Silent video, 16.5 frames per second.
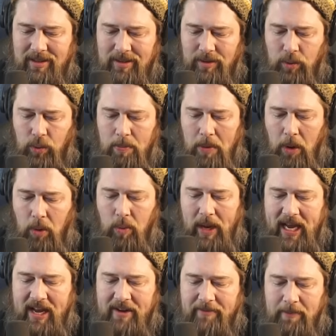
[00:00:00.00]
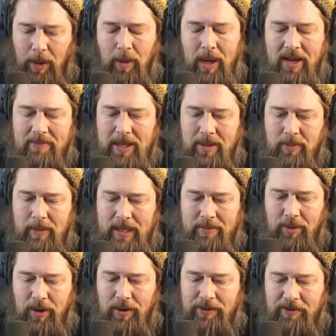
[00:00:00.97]
Ooh, Bolt Wave. Bolt Wave might be
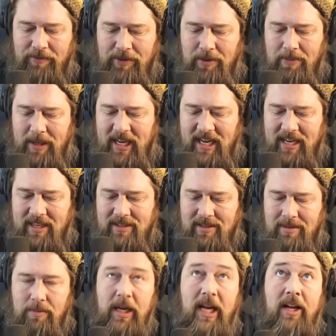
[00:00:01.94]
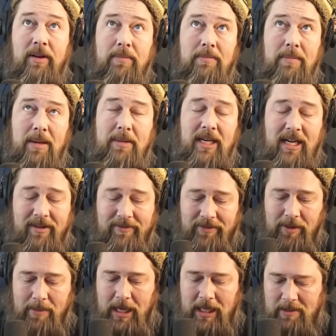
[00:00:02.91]
worth a few bucks. Well, maybe not a
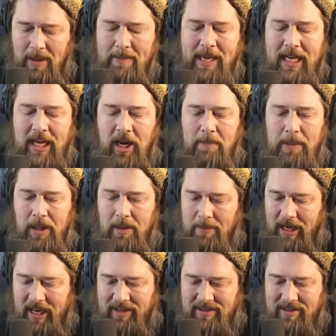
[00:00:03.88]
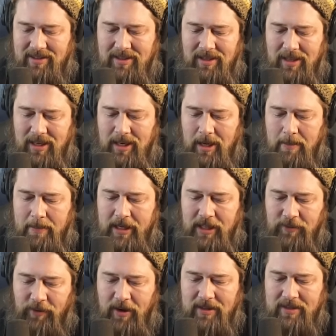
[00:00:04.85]
few bucks. Maybe a couple of bucks. But
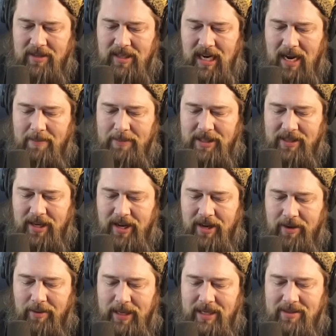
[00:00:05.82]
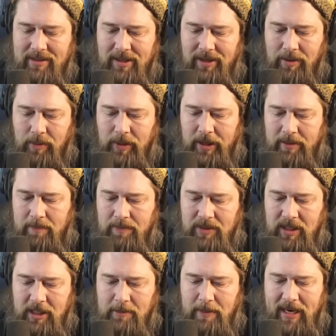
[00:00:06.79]
as far as uncommons go, it is a good one.
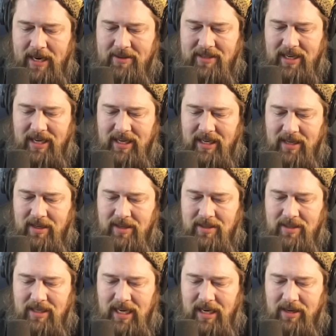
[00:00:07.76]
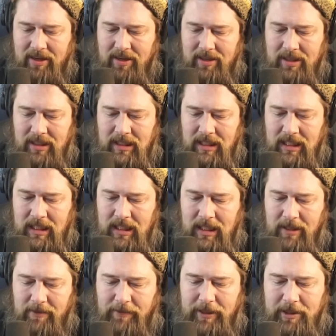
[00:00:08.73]
Sees play outside of standard.
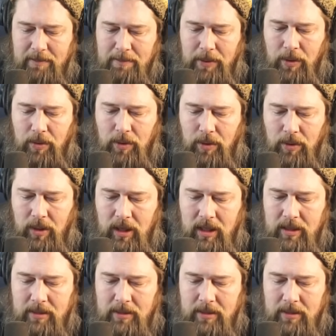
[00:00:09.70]
Fishing Pole.